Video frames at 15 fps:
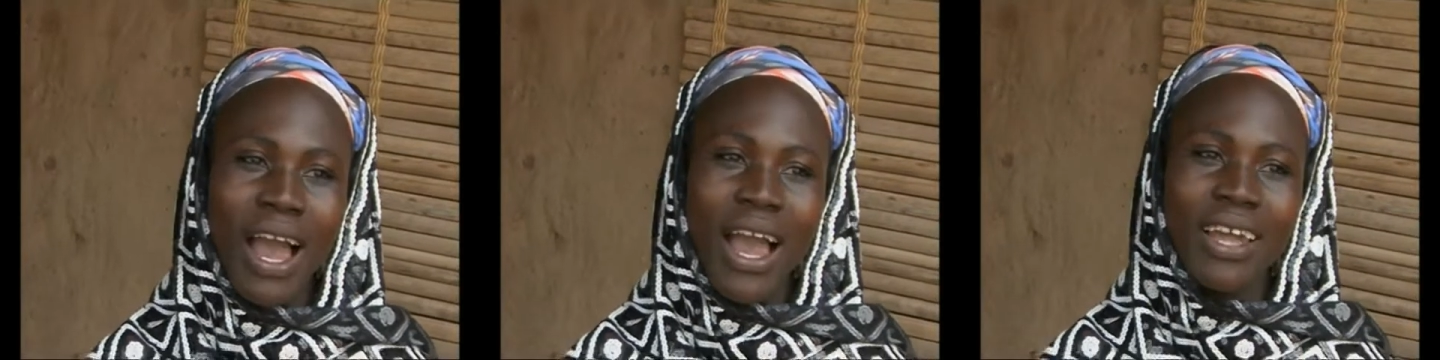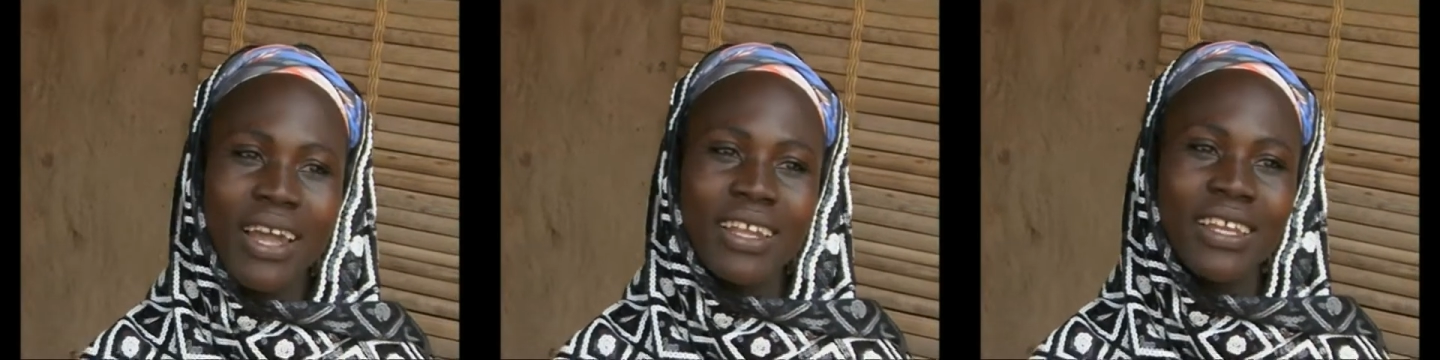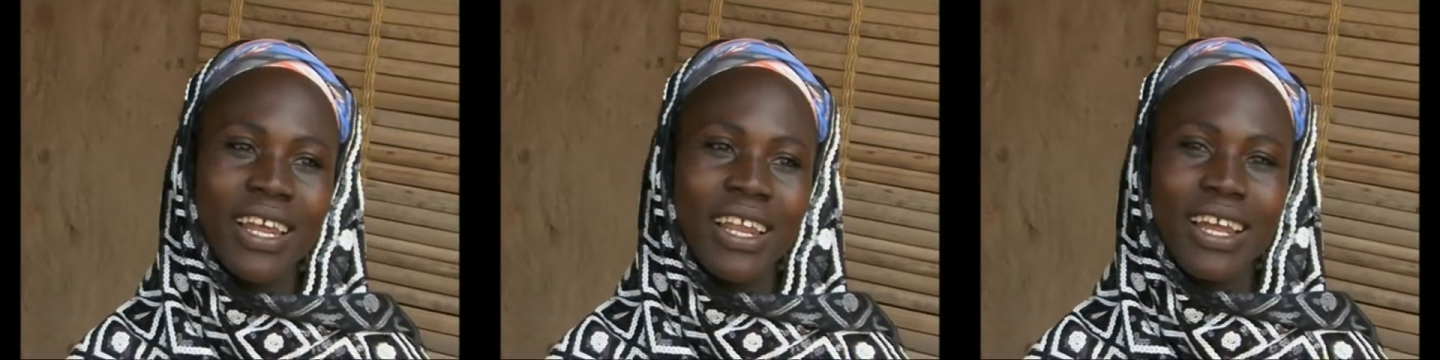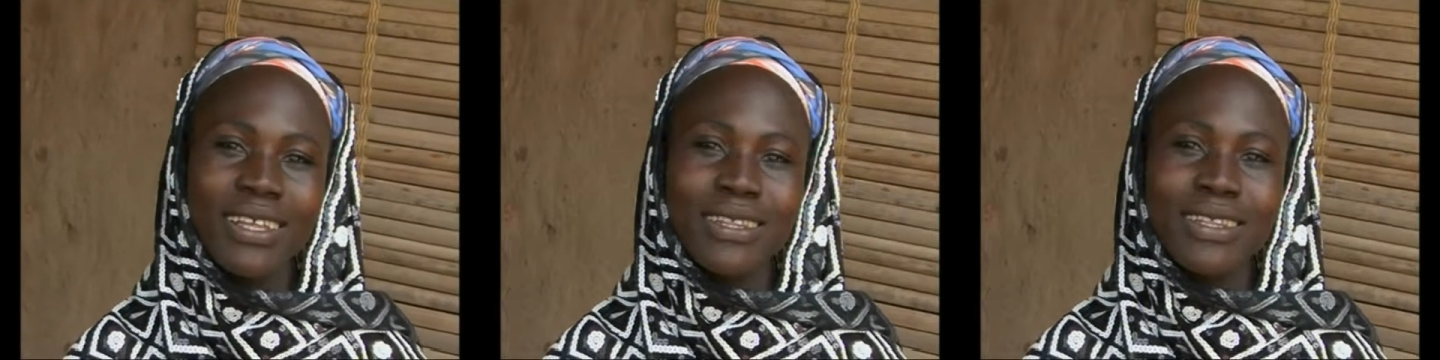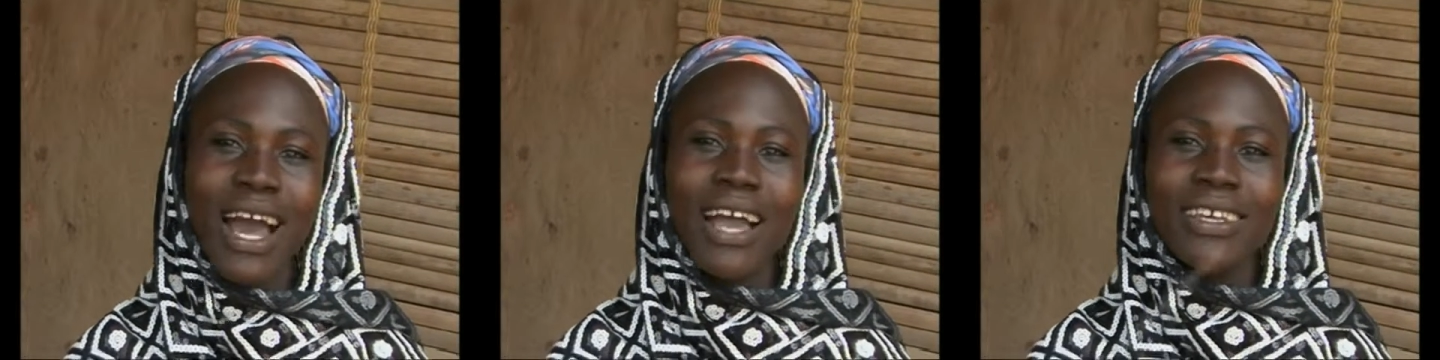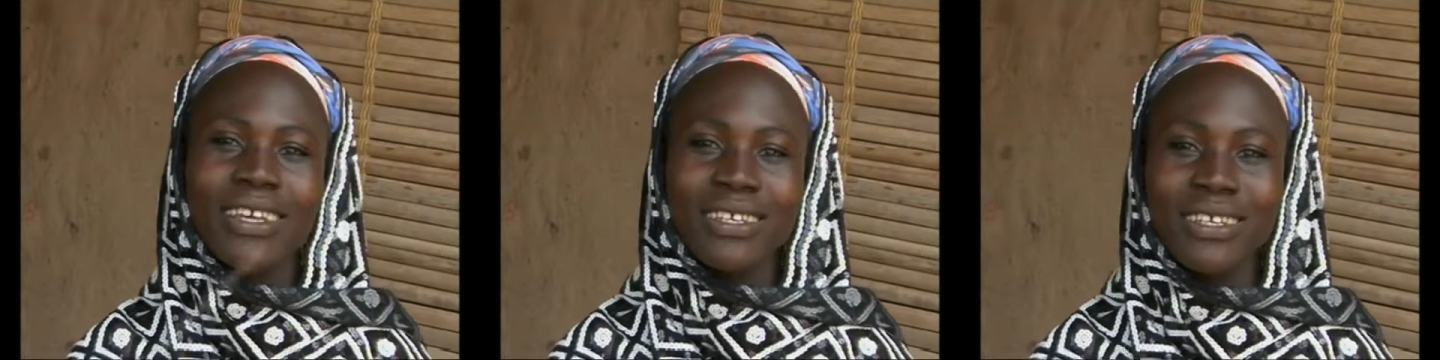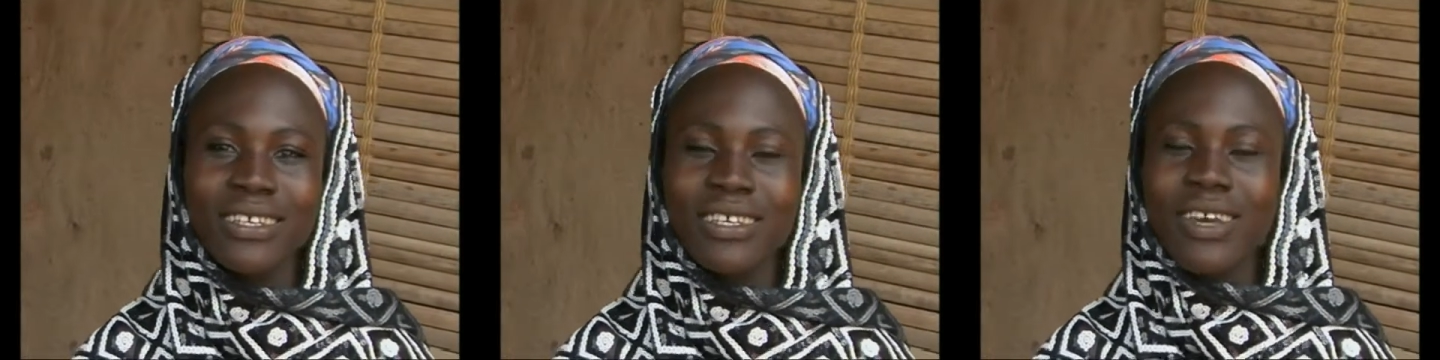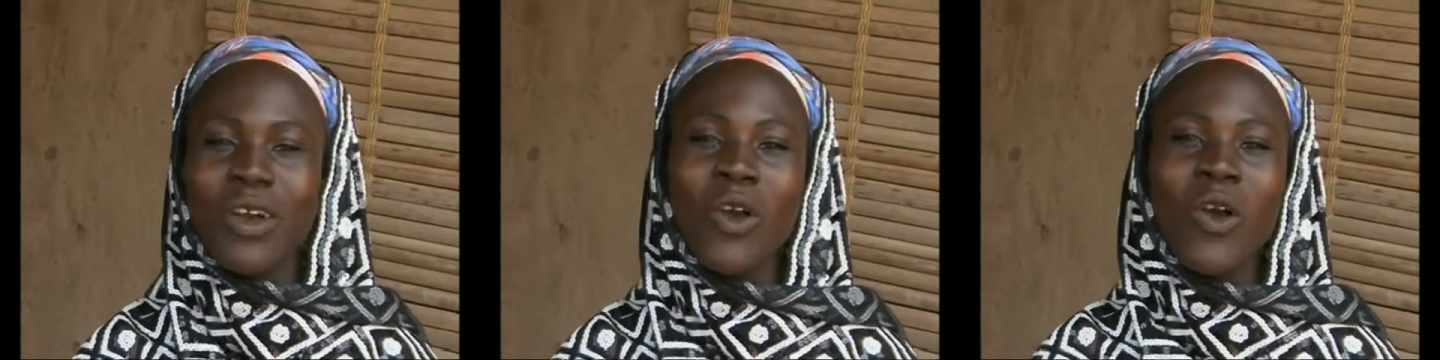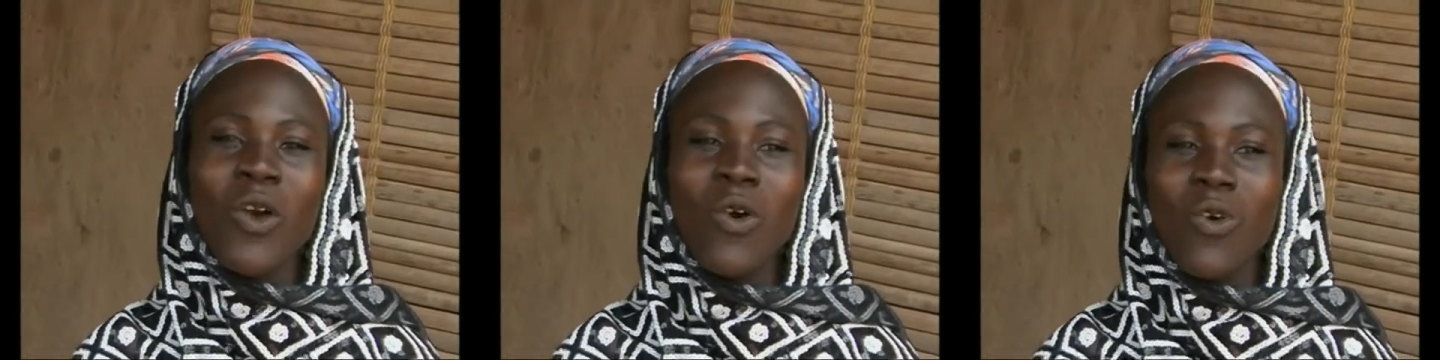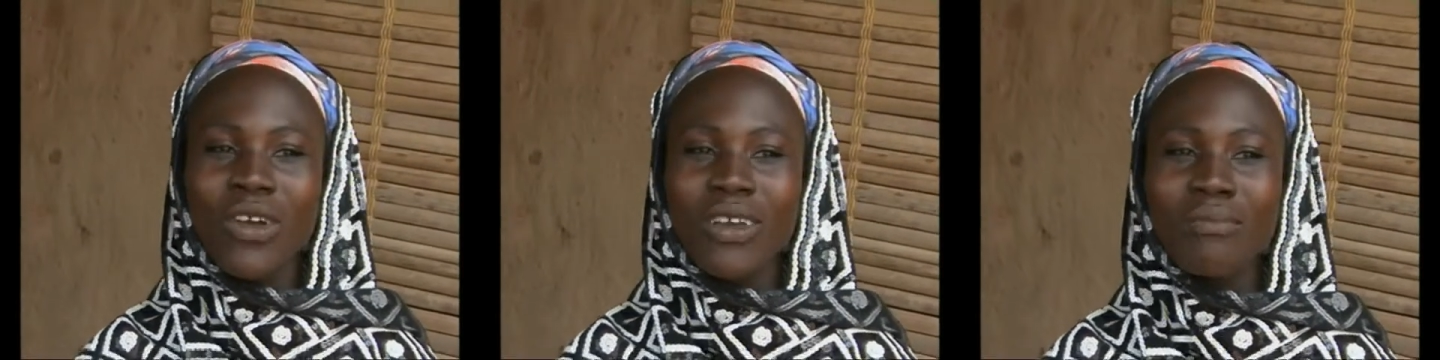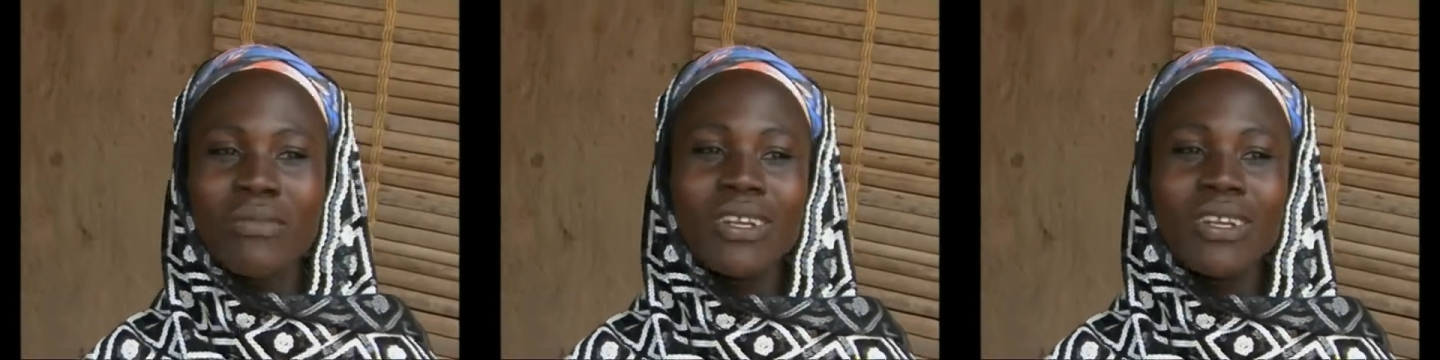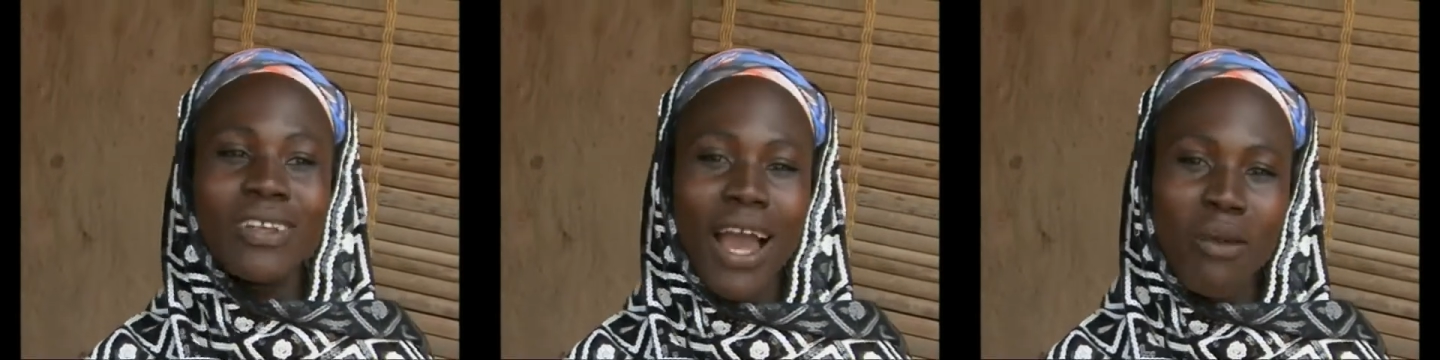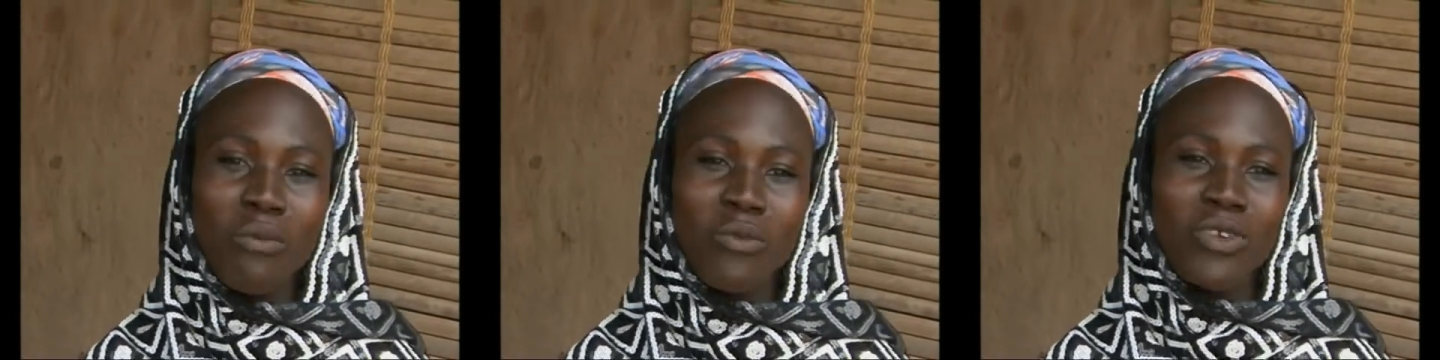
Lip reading: on the child's mouth and pinched him,